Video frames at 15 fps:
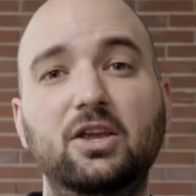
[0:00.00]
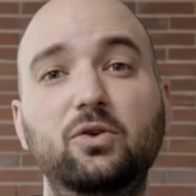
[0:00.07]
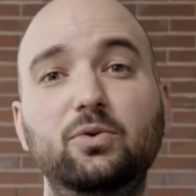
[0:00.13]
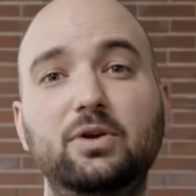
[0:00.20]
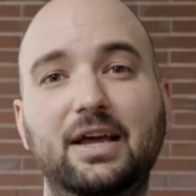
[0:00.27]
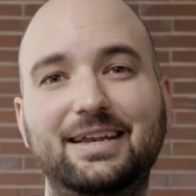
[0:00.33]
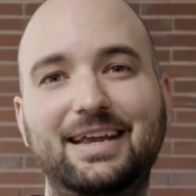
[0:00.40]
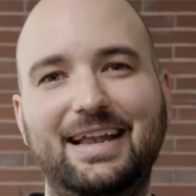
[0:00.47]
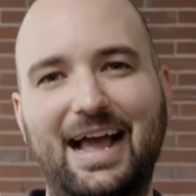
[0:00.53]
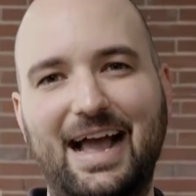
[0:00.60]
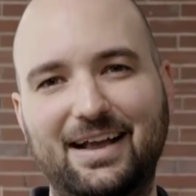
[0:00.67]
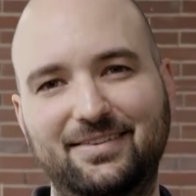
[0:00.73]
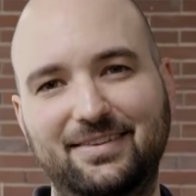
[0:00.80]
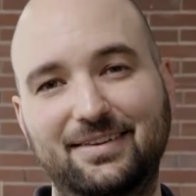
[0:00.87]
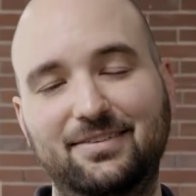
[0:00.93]
you can get
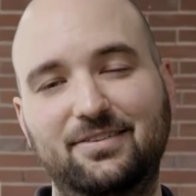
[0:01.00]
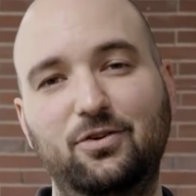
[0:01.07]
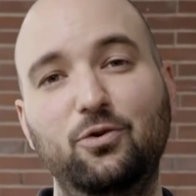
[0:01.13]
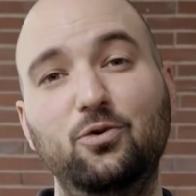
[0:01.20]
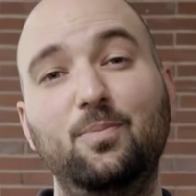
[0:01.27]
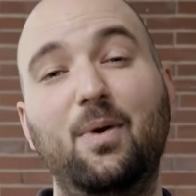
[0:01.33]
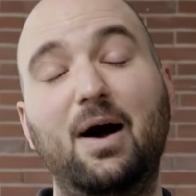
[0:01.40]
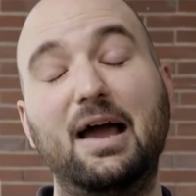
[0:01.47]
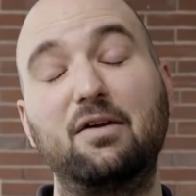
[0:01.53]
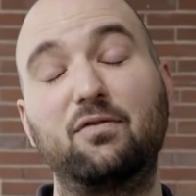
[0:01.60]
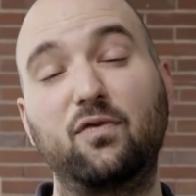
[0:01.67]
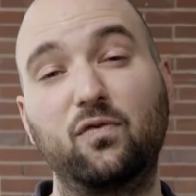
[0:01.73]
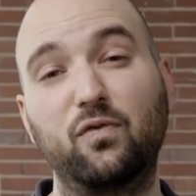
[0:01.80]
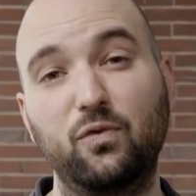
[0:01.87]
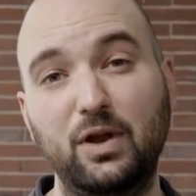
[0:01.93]
access to my
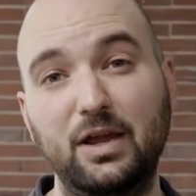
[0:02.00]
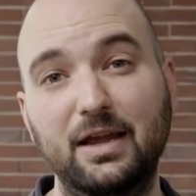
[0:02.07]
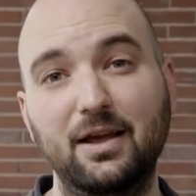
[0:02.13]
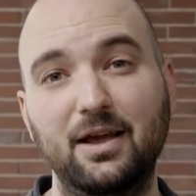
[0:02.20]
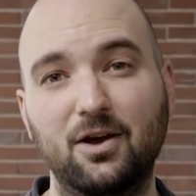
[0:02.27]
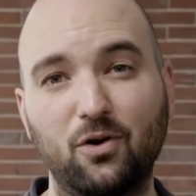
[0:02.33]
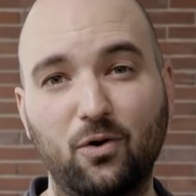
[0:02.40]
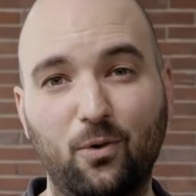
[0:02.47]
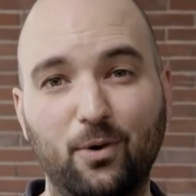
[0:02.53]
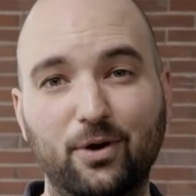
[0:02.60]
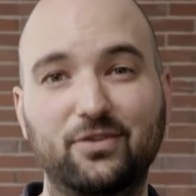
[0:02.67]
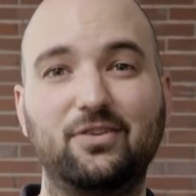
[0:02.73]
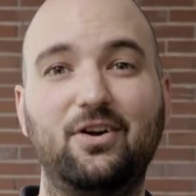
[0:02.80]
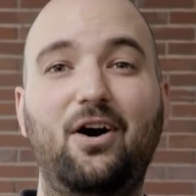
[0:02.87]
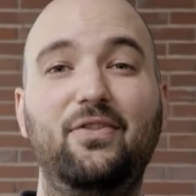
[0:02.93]
free
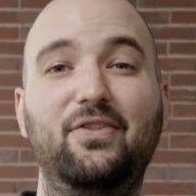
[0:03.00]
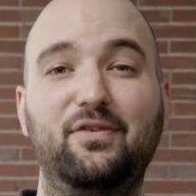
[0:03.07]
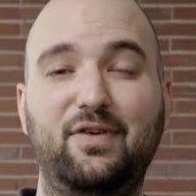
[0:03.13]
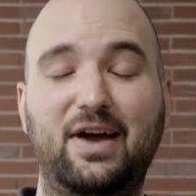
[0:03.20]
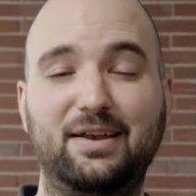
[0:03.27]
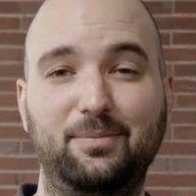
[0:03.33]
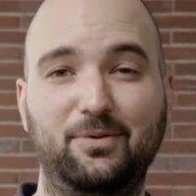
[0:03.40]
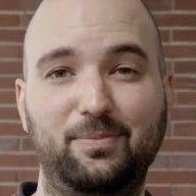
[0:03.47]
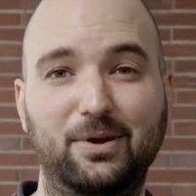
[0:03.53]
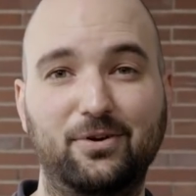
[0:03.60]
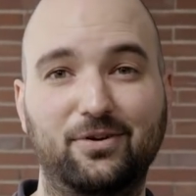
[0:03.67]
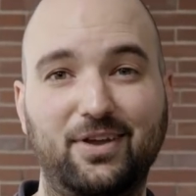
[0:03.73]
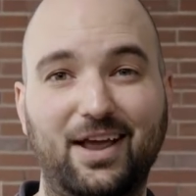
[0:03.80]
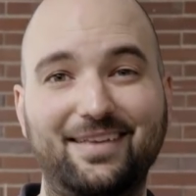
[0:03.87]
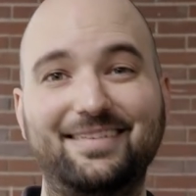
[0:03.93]
course on the Phantom
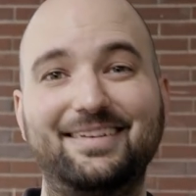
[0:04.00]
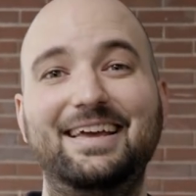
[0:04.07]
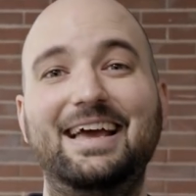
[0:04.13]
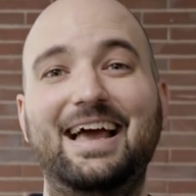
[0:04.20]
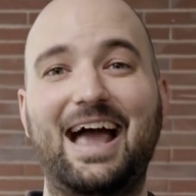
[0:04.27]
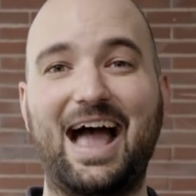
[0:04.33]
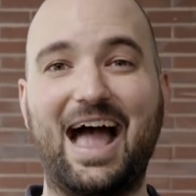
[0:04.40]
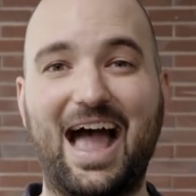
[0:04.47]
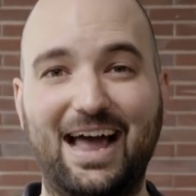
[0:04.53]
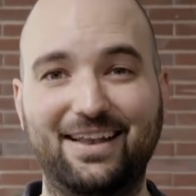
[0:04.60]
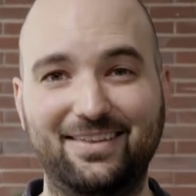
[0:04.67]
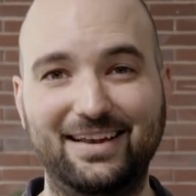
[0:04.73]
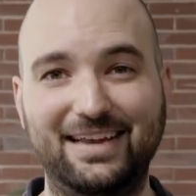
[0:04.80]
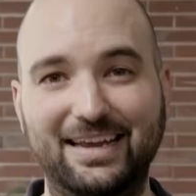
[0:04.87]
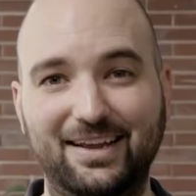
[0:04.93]
Speaker Test
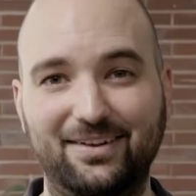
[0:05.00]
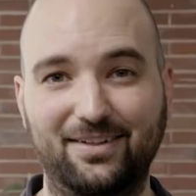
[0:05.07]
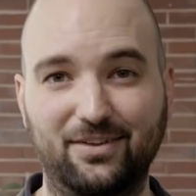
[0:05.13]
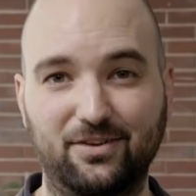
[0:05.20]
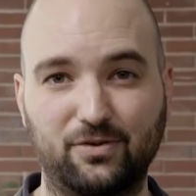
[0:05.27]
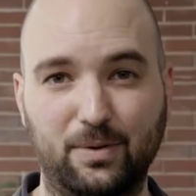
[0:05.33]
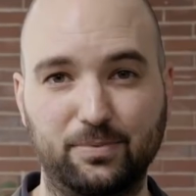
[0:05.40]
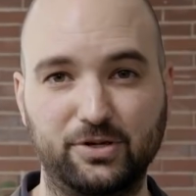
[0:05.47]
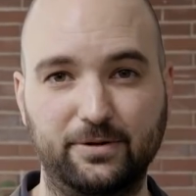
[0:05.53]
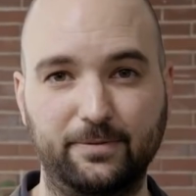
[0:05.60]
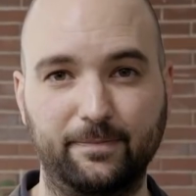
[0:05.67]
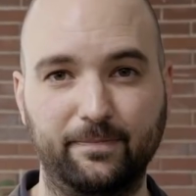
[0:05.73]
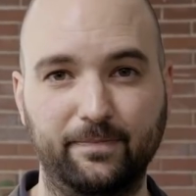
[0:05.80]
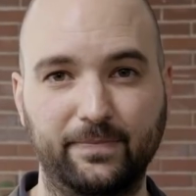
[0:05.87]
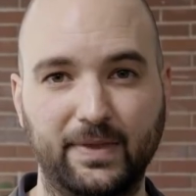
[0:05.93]
at the link in the description.
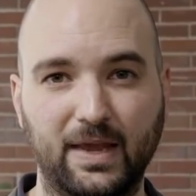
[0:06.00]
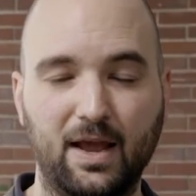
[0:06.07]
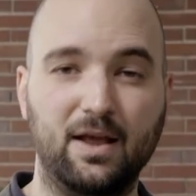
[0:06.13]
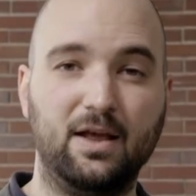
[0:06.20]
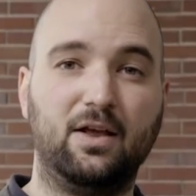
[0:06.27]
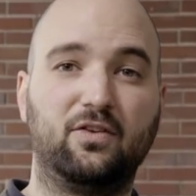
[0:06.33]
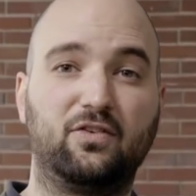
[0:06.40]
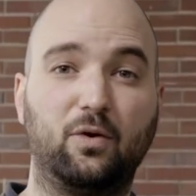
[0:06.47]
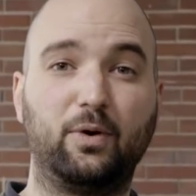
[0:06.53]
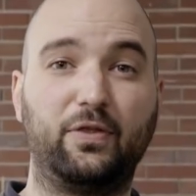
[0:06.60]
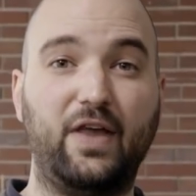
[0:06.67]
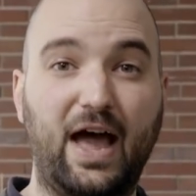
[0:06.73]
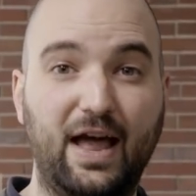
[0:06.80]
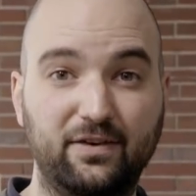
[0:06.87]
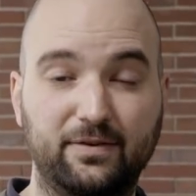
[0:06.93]
So with
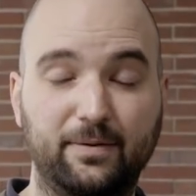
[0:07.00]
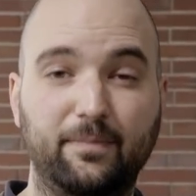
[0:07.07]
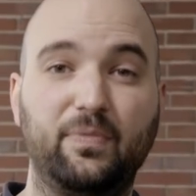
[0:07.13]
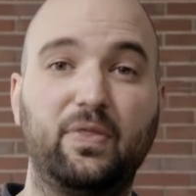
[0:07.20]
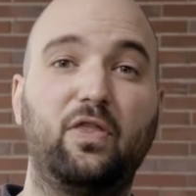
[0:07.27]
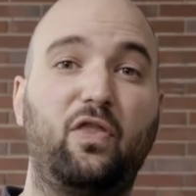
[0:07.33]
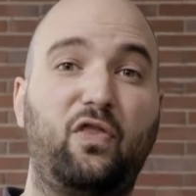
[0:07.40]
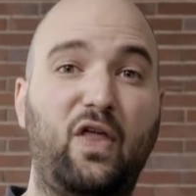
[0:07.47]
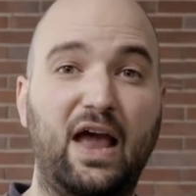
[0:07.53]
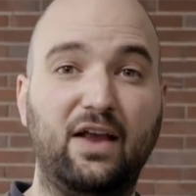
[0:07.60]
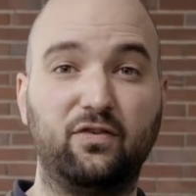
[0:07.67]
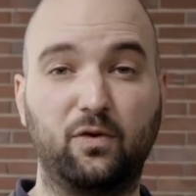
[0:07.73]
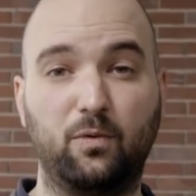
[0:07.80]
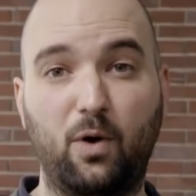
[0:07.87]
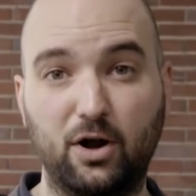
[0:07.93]
that,
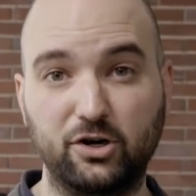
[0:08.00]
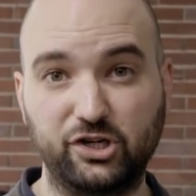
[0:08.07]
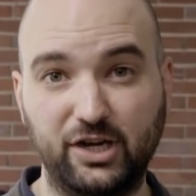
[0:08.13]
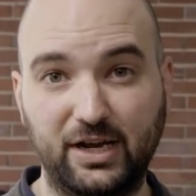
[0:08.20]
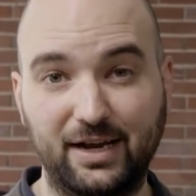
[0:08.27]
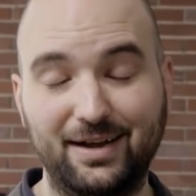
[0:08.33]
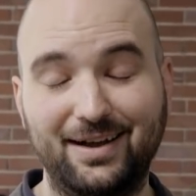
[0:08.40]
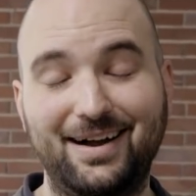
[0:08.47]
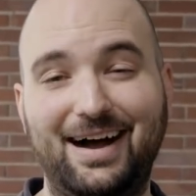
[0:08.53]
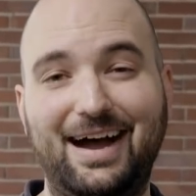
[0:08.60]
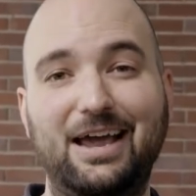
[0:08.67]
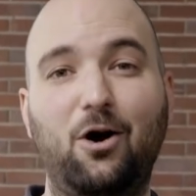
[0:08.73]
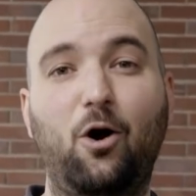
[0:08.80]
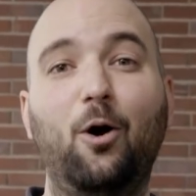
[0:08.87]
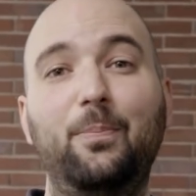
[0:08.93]
thanks for watching.
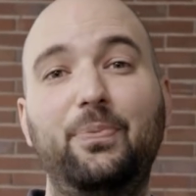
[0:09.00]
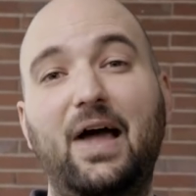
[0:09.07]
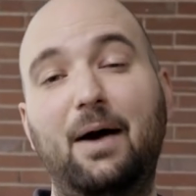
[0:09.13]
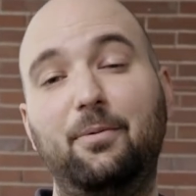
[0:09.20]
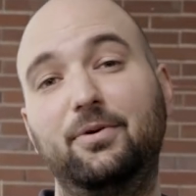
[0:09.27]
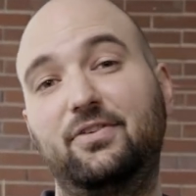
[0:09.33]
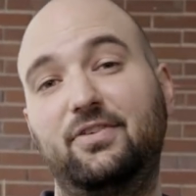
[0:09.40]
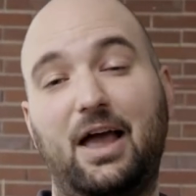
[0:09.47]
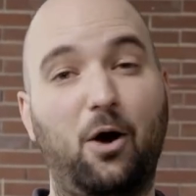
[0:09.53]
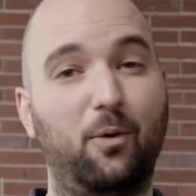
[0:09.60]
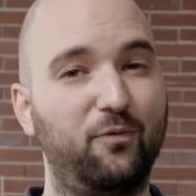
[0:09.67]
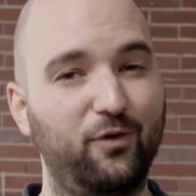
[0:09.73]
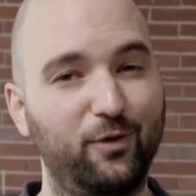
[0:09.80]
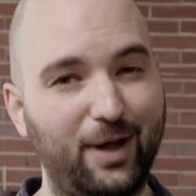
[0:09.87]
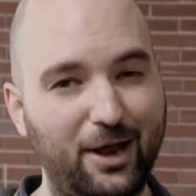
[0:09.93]
I hope that was
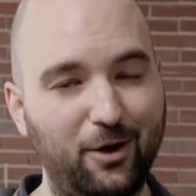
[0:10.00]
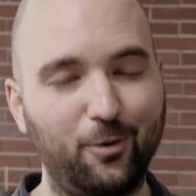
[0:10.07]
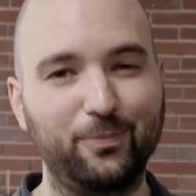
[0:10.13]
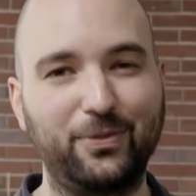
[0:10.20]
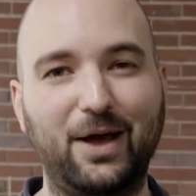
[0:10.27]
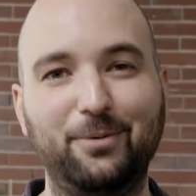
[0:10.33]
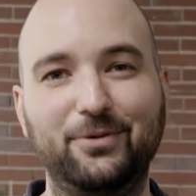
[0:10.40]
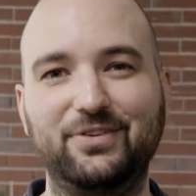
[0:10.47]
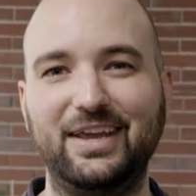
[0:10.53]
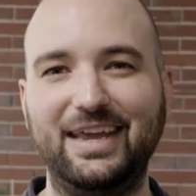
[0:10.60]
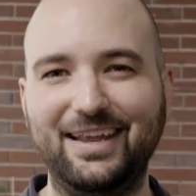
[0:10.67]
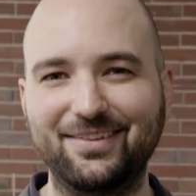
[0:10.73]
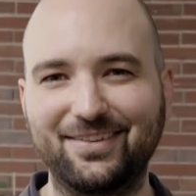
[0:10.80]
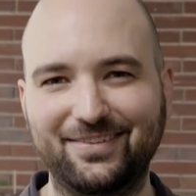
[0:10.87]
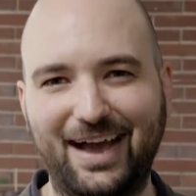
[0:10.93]
helpful. I hope that was
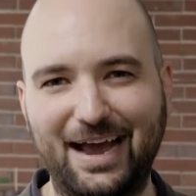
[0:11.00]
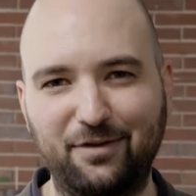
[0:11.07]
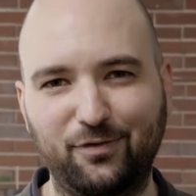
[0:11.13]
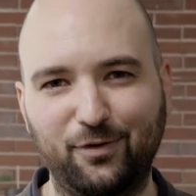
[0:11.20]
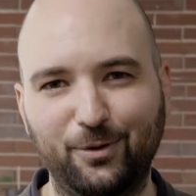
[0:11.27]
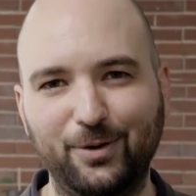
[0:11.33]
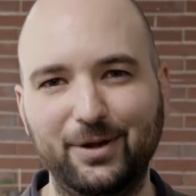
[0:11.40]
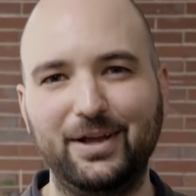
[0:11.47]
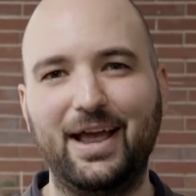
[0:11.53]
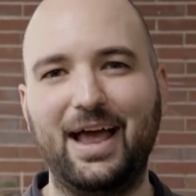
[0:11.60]
insightful.